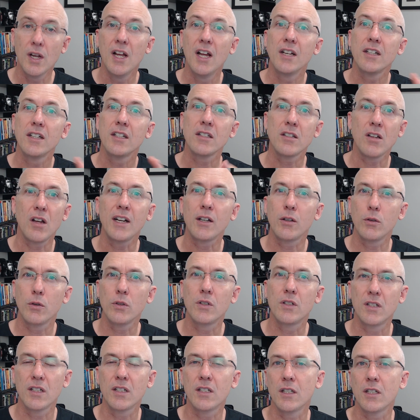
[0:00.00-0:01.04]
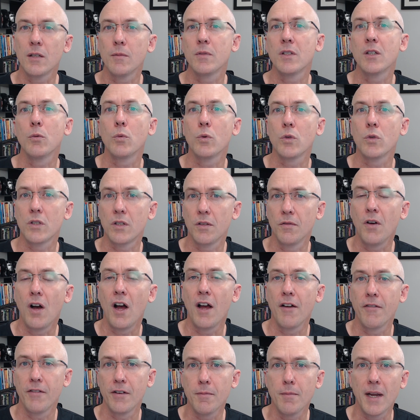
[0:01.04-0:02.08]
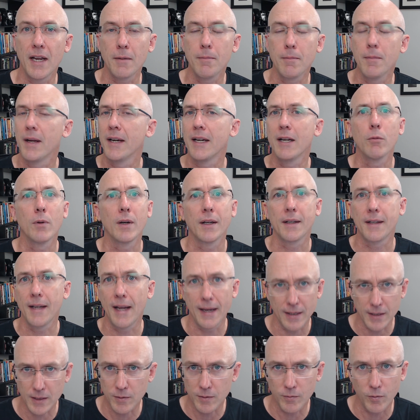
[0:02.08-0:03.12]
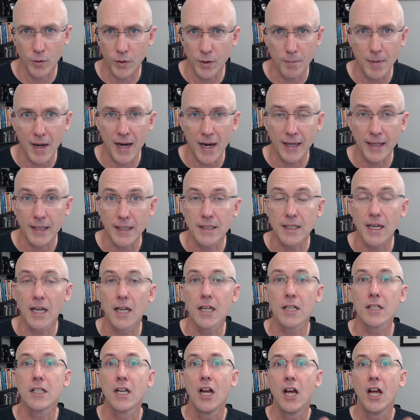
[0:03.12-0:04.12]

design good systems that will survive and make money regardless of what the market does.